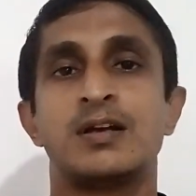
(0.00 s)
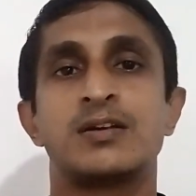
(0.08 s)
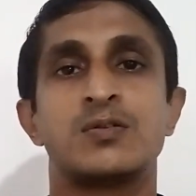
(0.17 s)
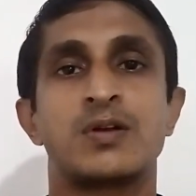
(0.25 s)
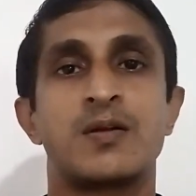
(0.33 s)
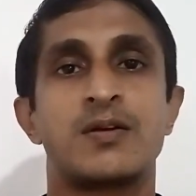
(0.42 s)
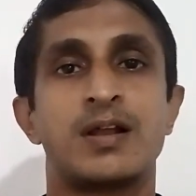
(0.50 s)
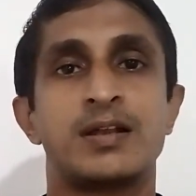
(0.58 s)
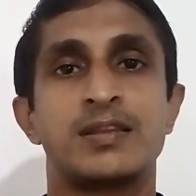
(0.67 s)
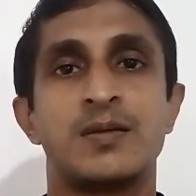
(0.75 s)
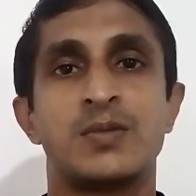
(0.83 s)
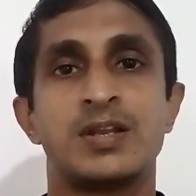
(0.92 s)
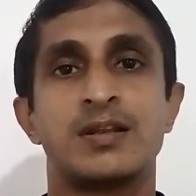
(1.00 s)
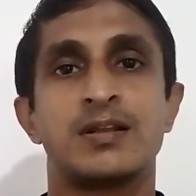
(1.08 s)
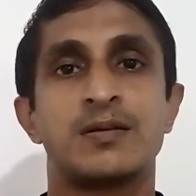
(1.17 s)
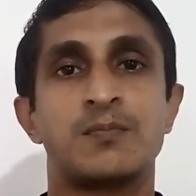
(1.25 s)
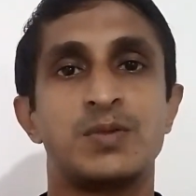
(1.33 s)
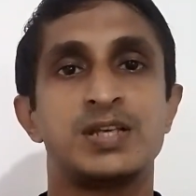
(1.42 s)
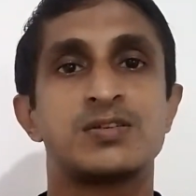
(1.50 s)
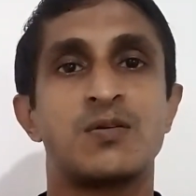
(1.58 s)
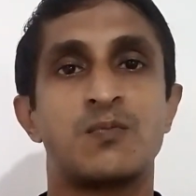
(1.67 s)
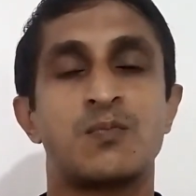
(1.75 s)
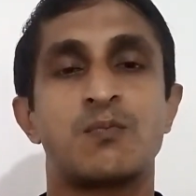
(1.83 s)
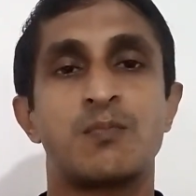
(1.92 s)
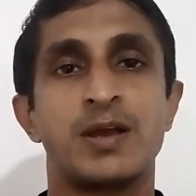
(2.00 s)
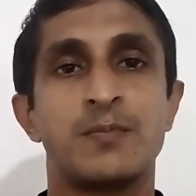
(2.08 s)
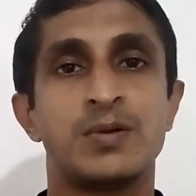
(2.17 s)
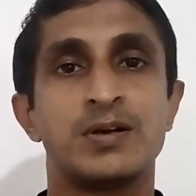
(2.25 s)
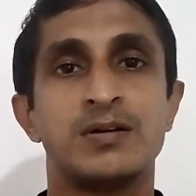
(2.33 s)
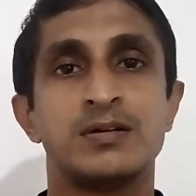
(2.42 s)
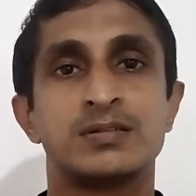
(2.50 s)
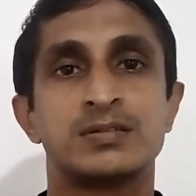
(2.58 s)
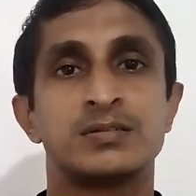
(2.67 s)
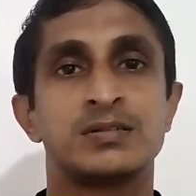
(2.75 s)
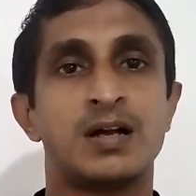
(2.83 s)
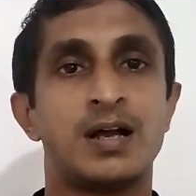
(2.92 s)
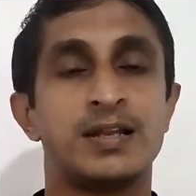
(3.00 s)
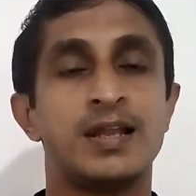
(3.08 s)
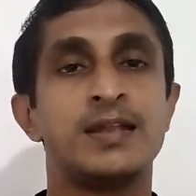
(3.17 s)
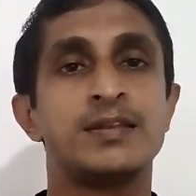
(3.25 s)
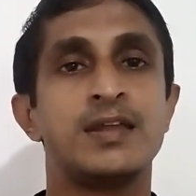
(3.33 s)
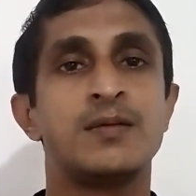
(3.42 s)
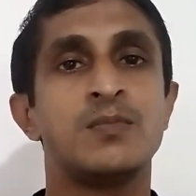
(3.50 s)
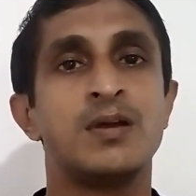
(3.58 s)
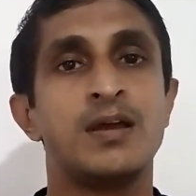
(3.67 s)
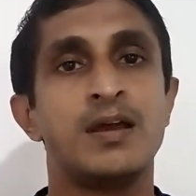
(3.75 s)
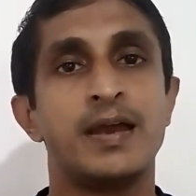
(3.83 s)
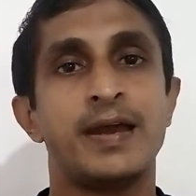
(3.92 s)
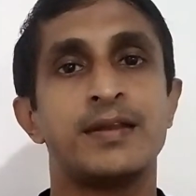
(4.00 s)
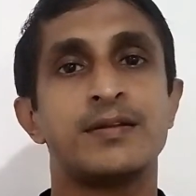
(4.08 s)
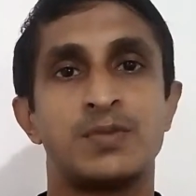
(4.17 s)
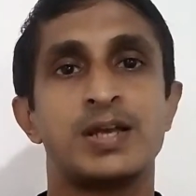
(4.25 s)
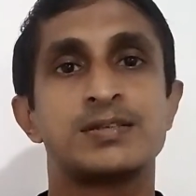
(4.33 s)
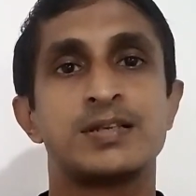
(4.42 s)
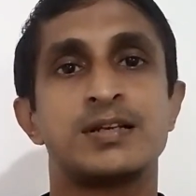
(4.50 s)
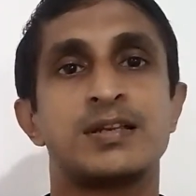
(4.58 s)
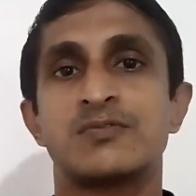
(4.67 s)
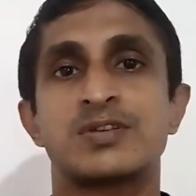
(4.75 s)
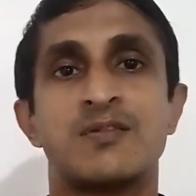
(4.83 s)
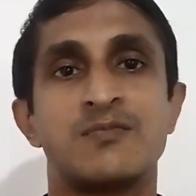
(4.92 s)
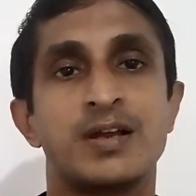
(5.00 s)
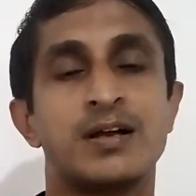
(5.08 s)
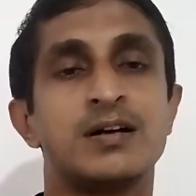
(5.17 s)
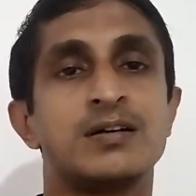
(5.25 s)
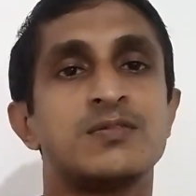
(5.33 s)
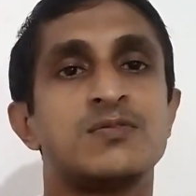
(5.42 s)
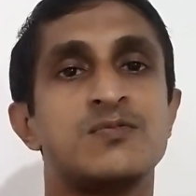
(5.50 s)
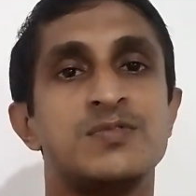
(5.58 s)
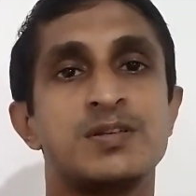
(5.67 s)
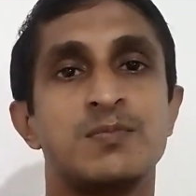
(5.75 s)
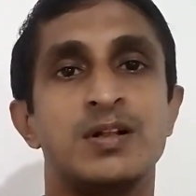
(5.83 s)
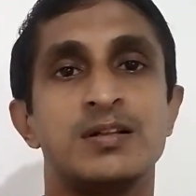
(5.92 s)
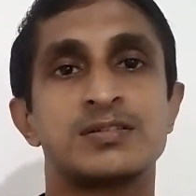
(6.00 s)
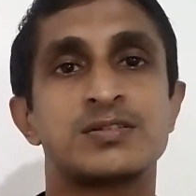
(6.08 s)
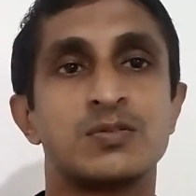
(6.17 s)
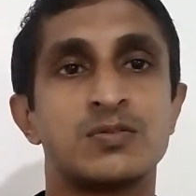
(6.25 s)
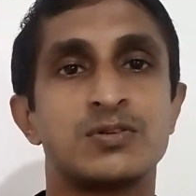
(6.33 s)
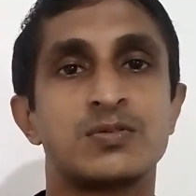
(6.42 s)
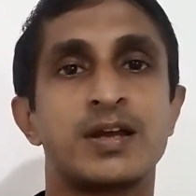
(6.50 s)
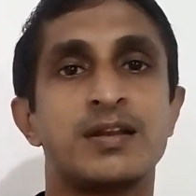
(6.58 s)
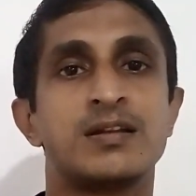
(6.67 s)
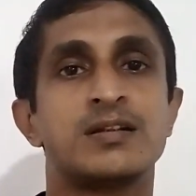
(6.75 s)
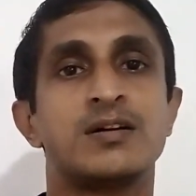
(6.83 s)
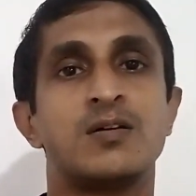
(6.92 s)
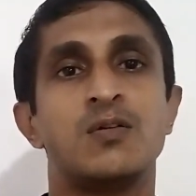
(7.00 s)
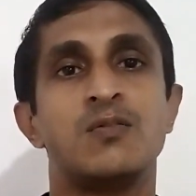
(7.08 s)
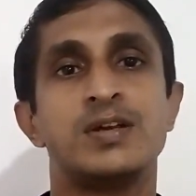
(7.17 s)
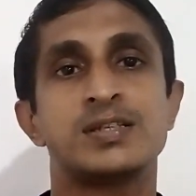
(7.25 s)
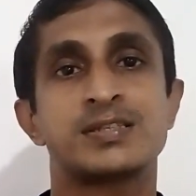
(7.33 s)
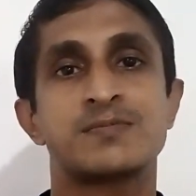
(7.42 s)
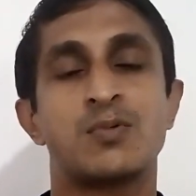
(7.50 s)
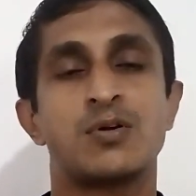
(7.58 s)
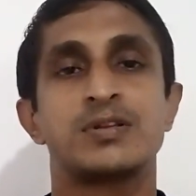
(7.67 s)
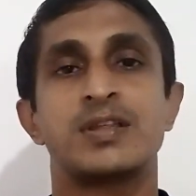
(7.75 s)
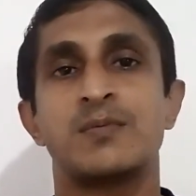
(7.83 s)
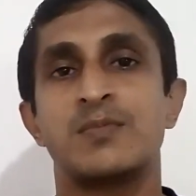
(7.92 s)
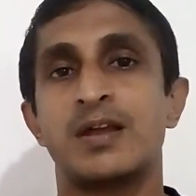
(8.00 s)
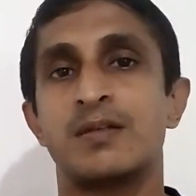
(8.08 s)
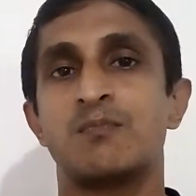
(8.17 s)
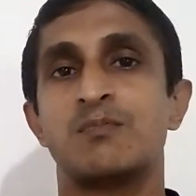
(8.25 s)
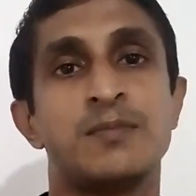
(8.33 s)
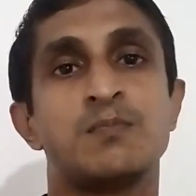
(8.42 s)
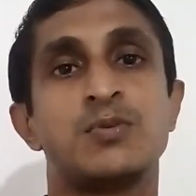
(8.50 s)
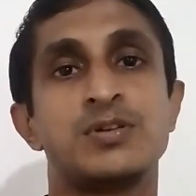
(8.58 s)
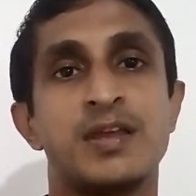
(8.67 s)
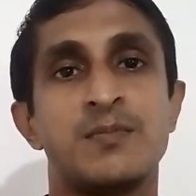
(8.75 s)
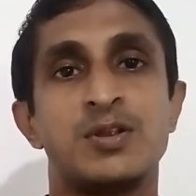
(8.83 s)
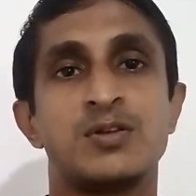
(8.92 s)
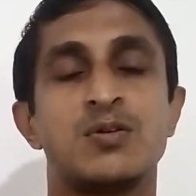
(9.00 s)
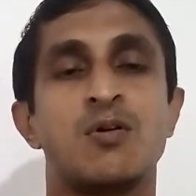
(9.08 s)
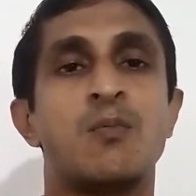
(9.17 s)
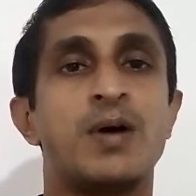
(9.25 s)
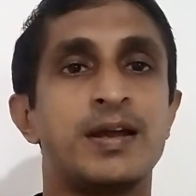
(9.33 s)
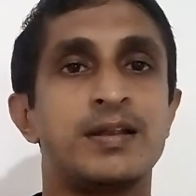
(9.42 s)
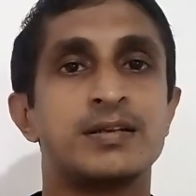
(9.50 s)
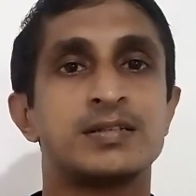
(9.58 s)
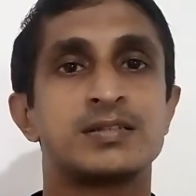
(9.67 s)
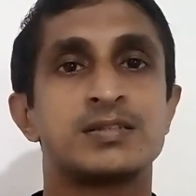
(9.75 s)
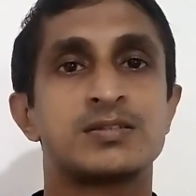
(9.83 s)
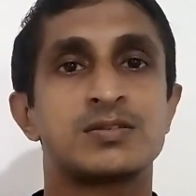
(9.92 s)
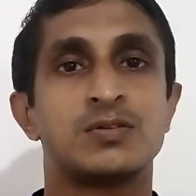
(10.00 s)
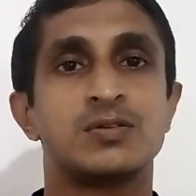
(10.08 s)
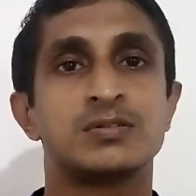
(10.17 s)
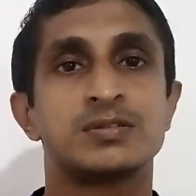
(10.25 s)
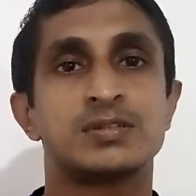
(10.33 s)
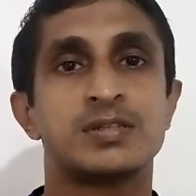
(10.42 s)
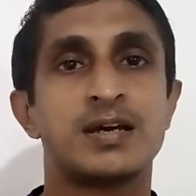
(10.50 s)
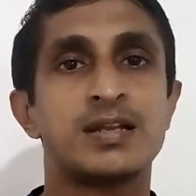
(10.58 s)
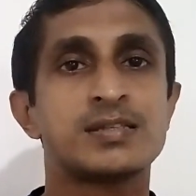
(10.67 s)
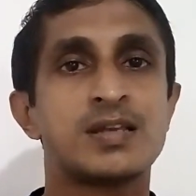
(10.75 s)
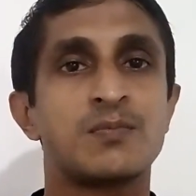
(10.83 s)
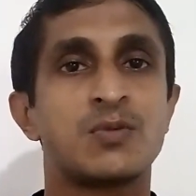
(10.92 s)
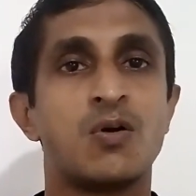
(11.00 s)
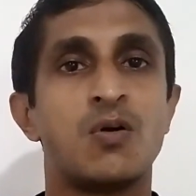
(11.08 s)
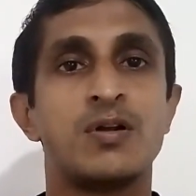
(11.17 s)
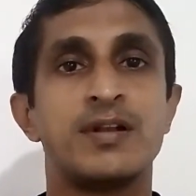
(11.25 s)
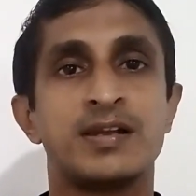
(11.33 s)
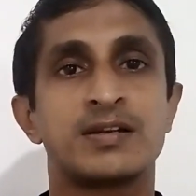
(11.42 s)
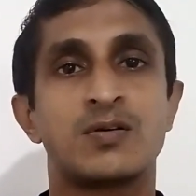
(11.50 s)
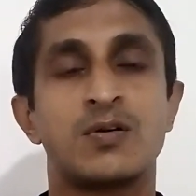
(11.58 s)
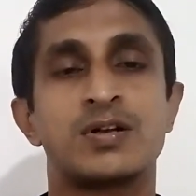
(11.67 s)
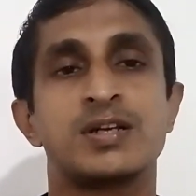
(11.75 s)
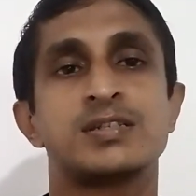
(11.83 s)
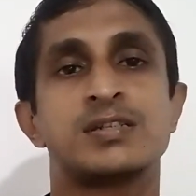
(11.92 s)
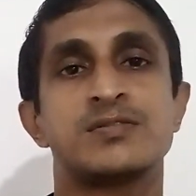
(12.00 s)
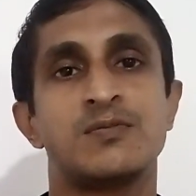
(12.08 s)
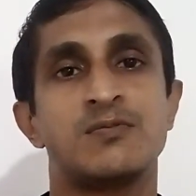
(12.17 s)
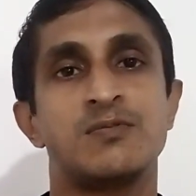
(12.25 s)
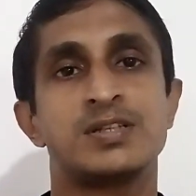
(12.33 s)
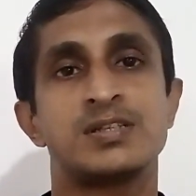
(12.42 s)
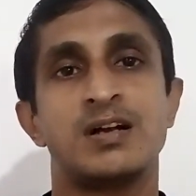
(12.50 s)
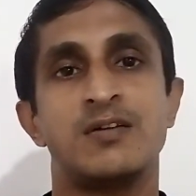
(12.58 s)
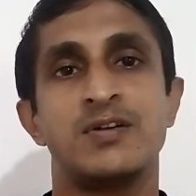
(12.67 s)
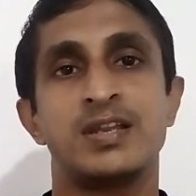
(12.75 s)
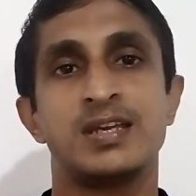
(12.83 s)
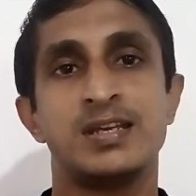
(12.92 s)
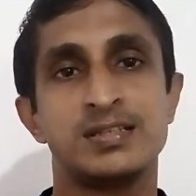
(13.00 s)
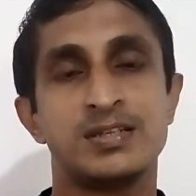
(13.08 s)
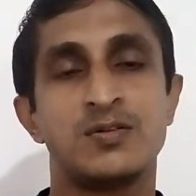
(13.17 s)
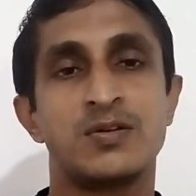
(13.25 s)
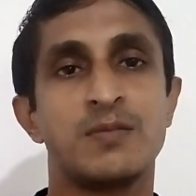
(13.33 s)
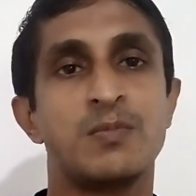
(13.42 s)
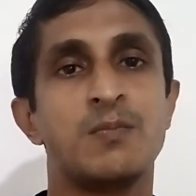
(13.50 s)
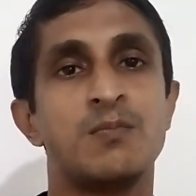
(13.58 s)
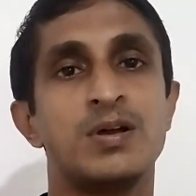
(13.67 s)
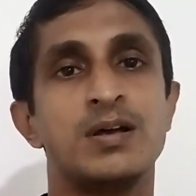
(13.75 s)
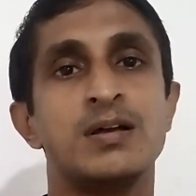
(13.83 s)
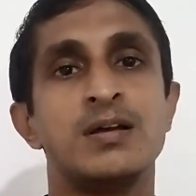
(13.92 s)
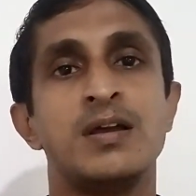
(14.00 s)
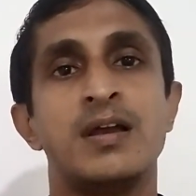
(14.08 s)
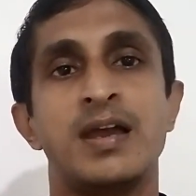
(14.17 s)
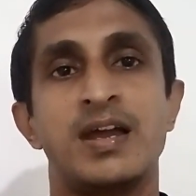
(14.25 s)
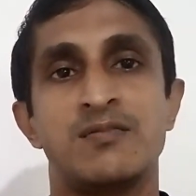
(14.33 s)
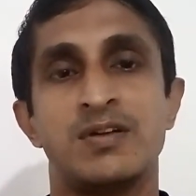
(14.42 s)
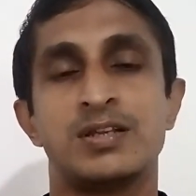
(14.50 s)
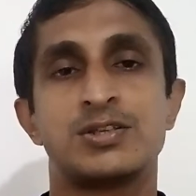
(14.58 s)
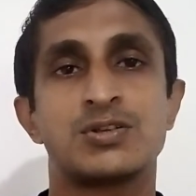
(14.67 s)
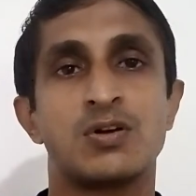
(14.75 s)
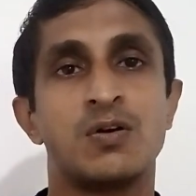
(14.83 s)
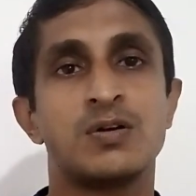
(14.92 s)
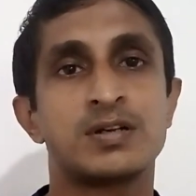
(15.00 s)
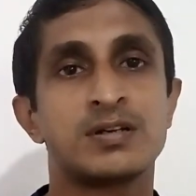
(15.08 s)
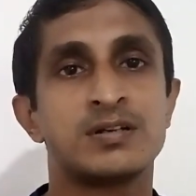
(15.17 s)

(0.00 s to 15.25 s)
You can write them in a piece of paper, highlight them and paste it somewhere visible, so you can always spot them and put them into your mind. So there are some golden quotations which are very easy to remember and very short.